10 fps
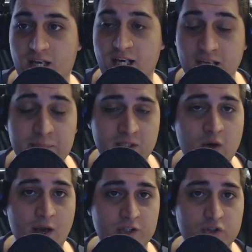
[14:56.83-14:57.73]
and let me
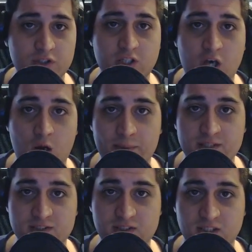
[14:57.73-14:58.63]
know actually in the
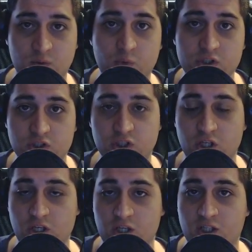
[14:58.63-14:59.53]
comments uh, which
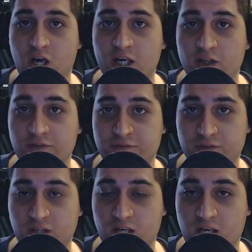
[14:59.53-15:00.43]
kind of
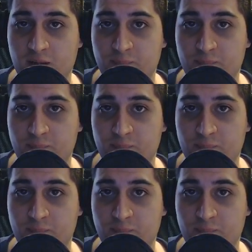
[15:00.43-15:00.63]
uh,